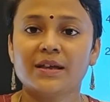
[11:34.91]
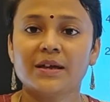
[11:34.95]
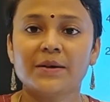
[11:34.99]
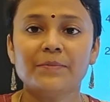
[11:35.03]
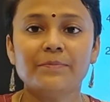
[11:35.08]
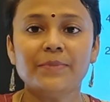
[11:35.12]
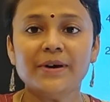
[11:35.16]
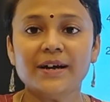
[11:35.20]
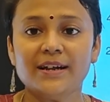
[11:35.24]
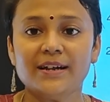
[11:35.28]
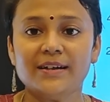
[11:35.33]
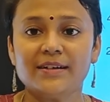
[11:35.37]

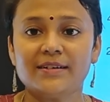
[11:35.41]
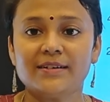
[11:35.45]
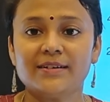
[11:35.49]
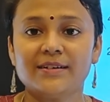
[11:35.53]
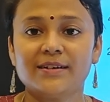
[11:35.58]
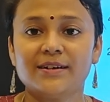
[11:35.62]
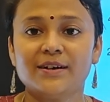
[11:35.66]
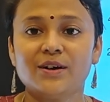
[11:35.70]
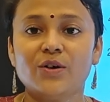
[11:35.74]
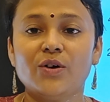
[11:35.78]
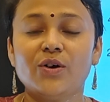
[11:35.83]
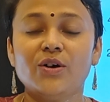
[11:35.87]
but
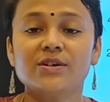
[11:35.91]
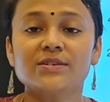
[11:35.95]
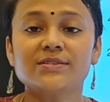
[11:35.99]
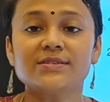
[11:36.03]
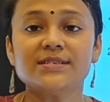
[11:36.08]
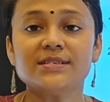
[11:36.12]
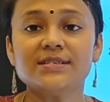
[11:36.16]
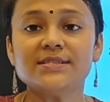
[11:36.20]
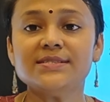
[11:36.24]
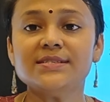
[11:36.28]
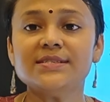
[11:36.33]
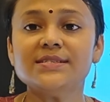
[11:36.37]

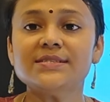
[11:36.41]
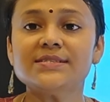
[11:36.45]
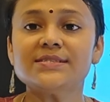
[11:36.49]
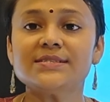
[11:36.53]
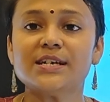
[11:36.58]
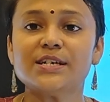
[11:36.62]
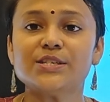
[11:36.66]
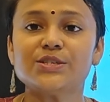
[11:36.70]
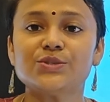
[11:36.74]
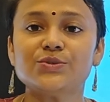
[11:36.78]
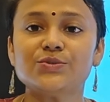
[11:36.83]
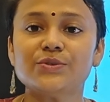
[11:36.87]
oxygen
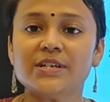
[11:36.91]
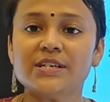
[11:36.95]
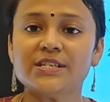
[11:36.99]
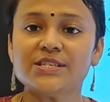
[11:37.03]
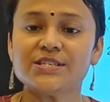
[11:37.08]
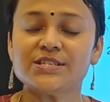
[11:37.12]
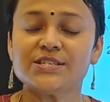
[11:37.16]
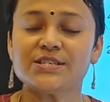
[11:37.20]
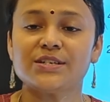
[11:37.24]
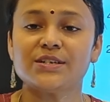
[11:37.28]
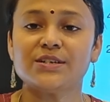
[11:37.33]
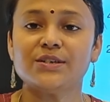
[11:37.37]

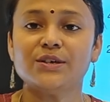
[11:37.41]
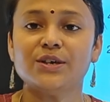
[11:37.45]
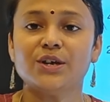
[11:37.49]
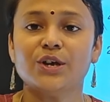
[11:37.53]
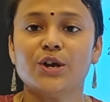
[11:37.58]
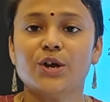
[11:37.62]
saturation